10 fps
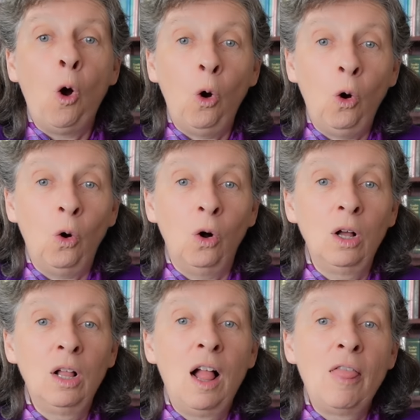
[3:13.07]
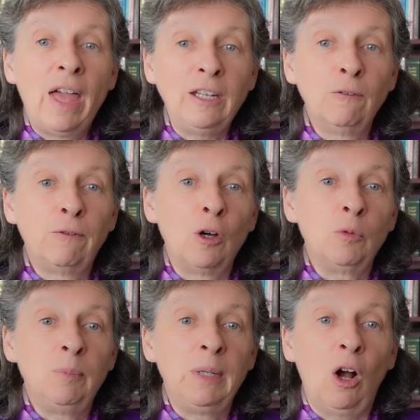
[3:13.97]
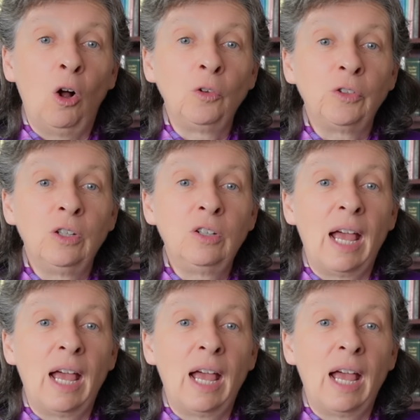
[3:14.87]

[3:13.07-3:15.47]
or that your vote would be altered